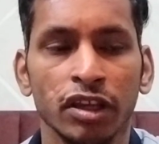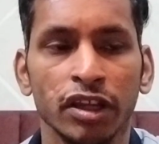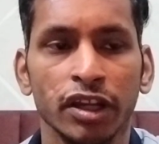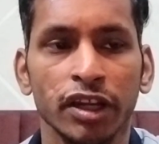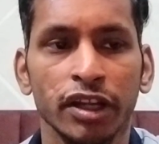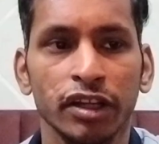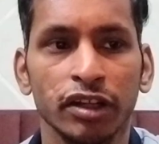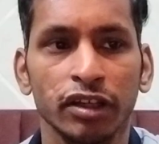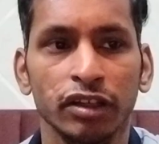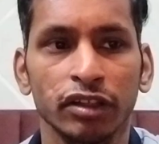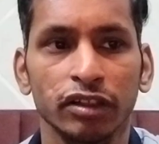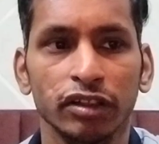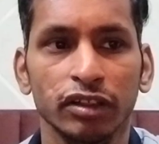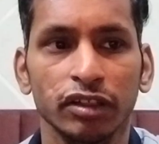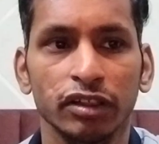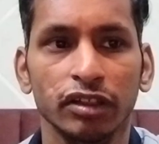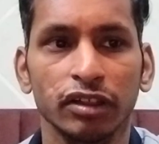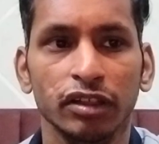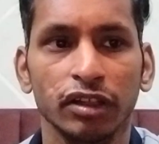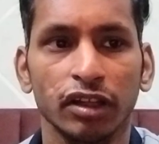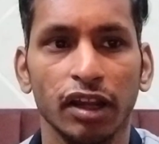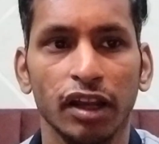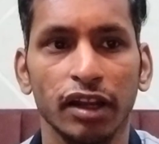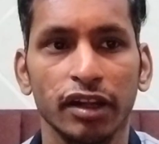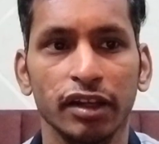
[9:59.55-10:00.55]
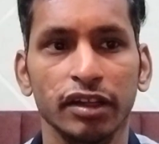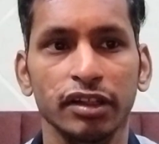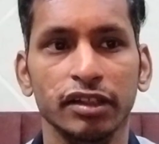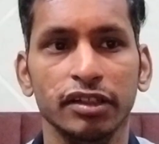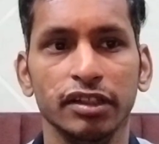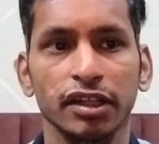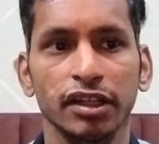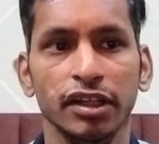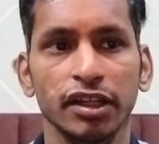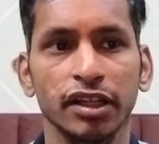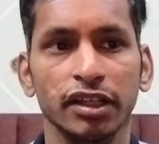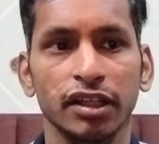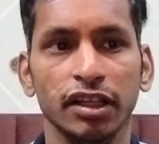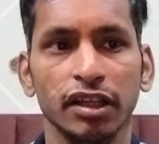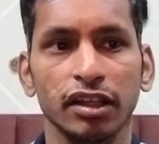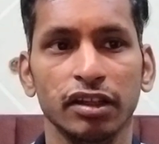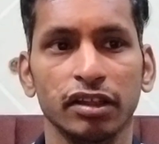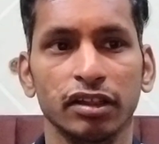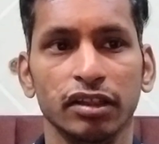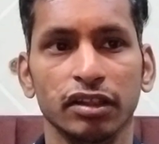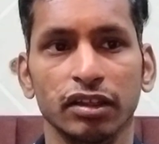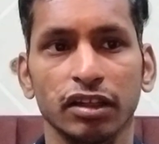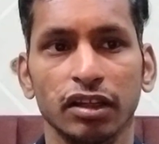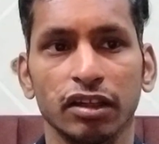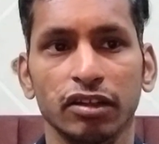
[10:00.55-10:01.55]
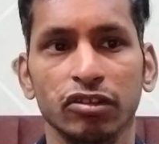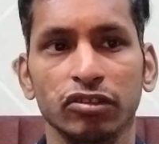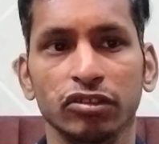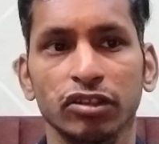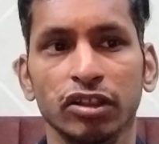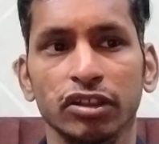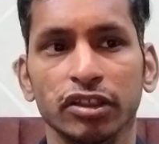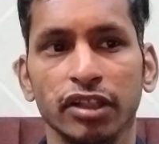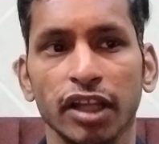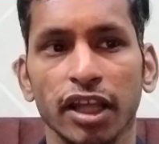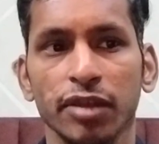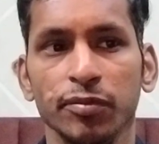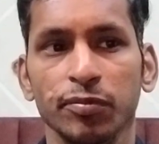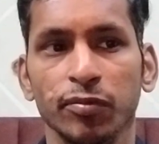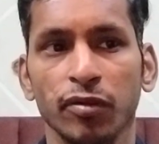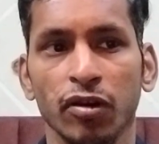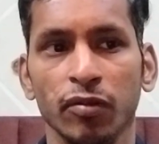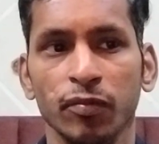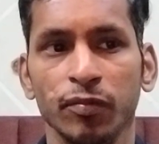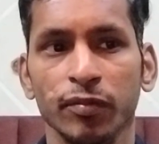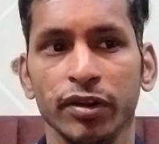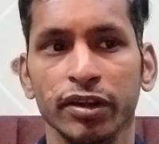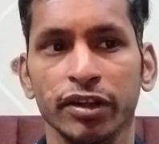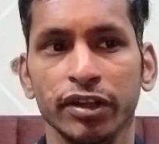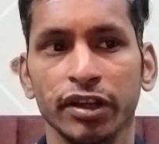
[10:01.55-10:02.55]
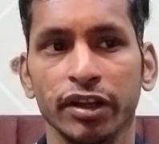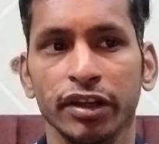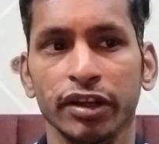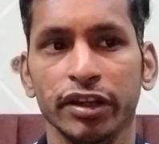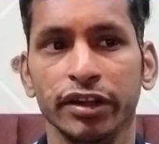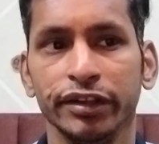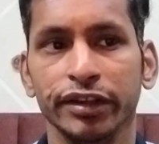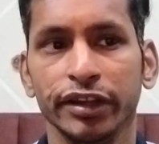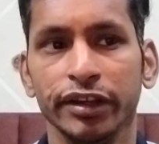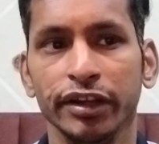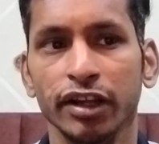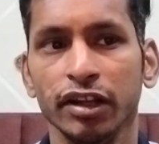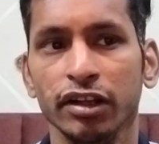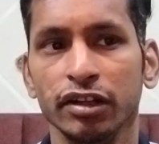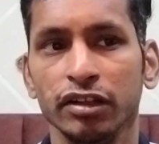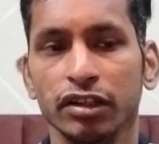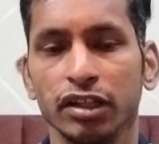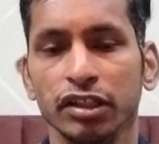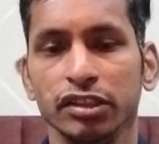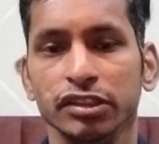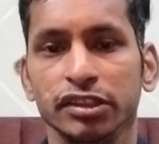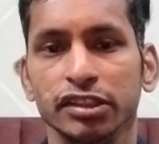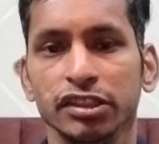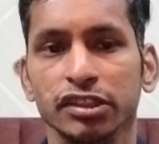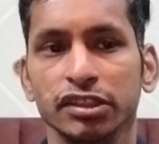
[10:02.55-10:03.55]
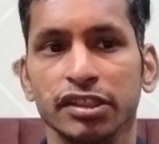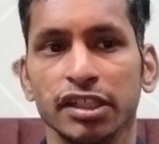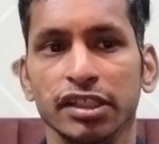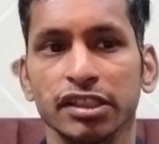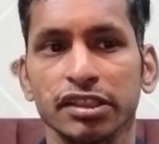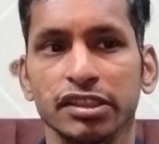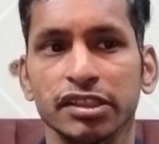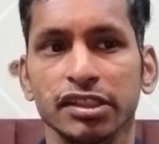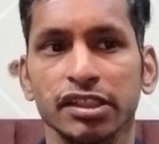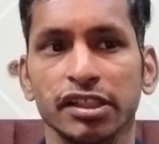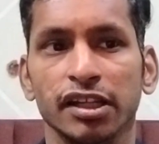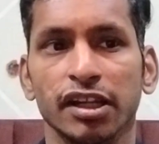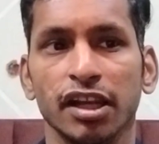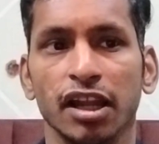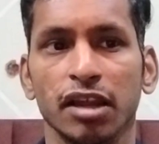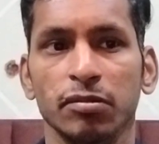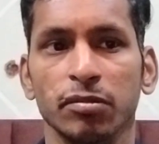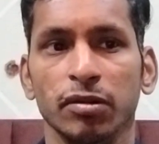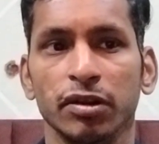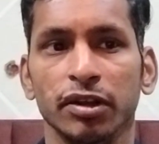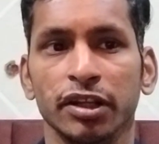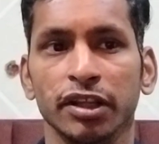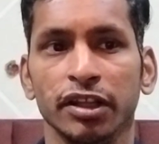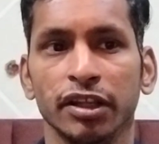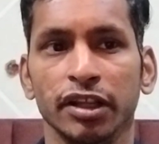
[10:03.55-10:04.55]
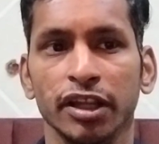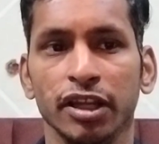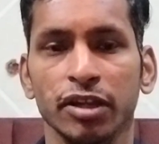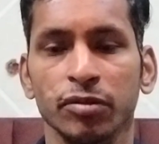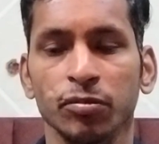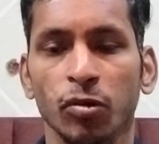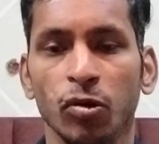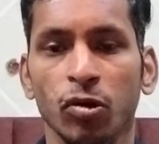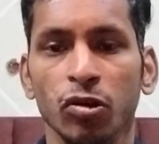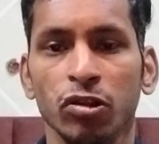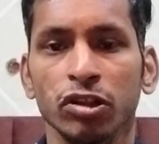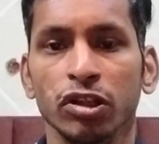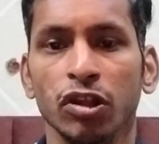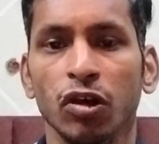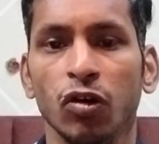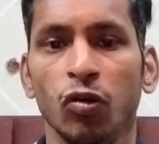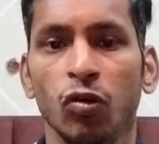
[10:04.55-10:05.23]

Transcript: it's another type of internal consistency reliability. Involve the